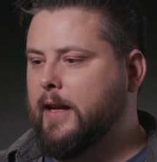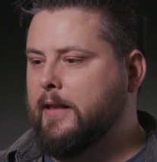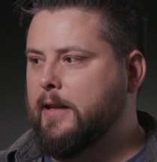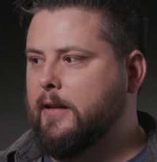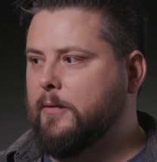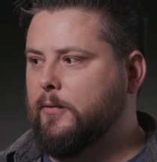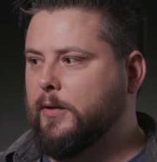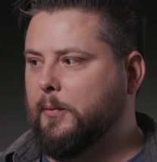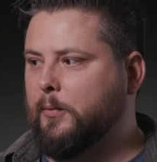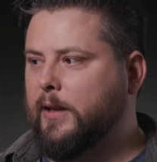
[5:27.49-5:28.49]
I think
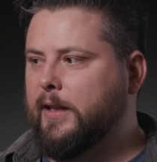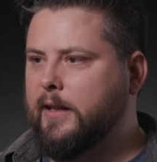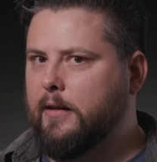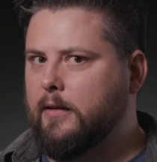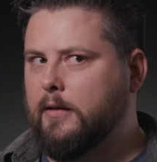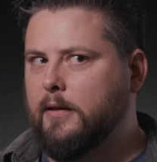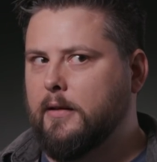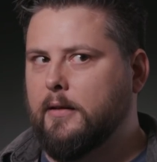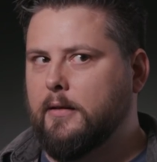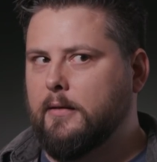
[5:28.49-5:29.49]
was really
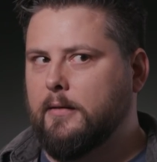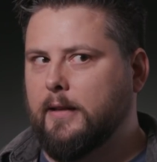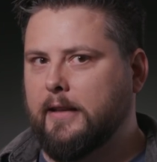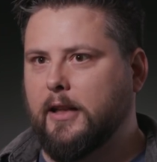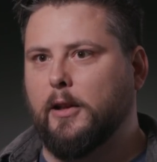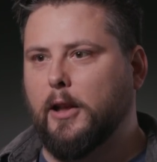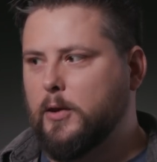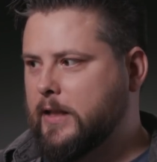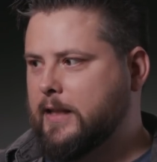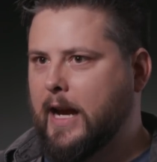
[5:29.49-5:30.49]
like the
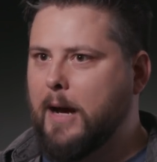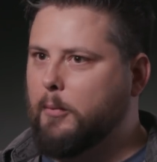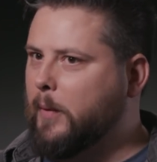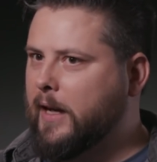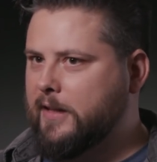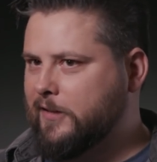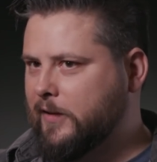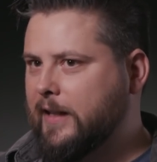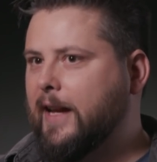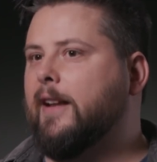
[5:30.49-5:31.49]
closest compromise you
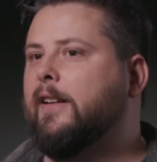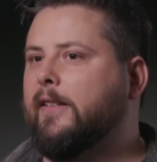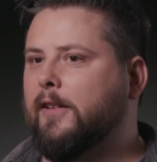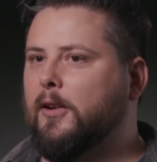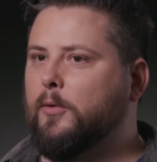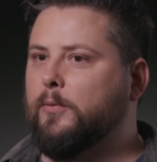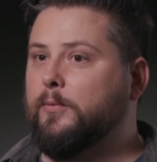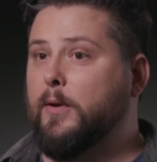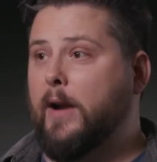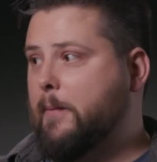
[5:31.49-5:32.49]
could get. So
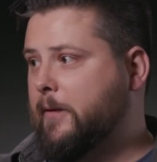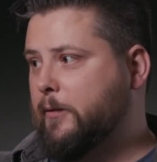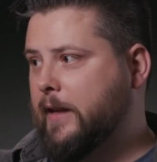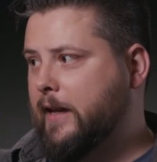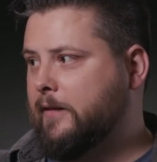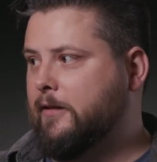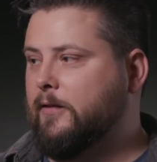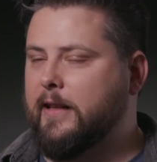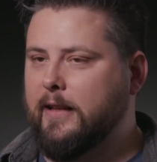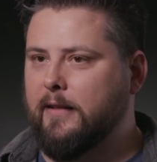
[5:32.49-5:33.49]
we were happy with that
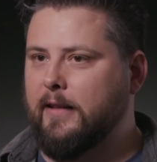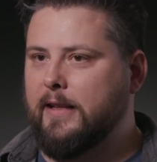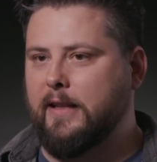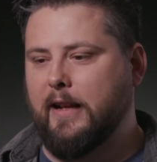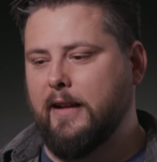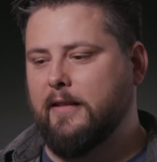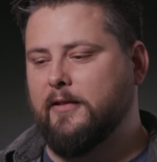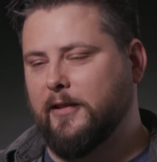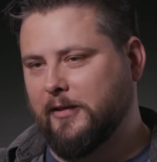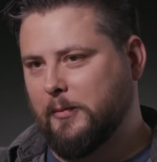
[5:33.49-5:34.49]
too. And then they said, hey, the
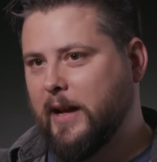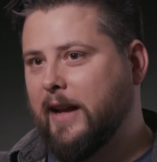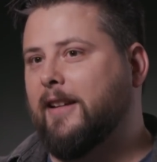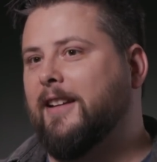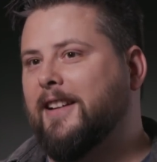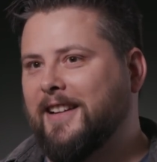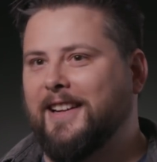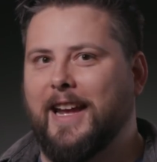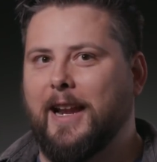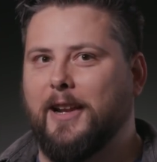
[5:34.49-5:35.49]
trunks are back,
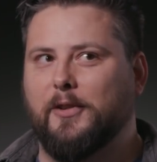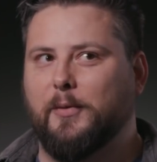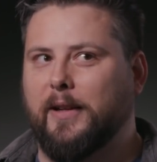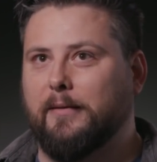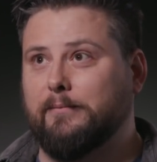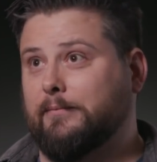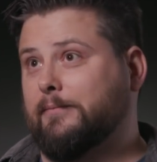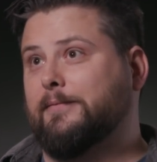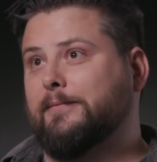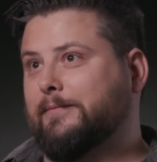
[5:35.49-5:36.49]
and I just went,
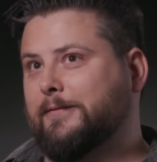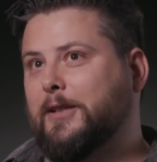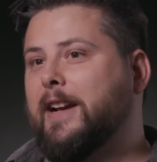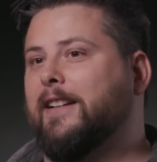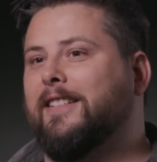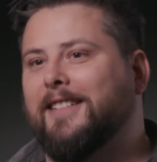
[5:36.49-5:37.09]
great.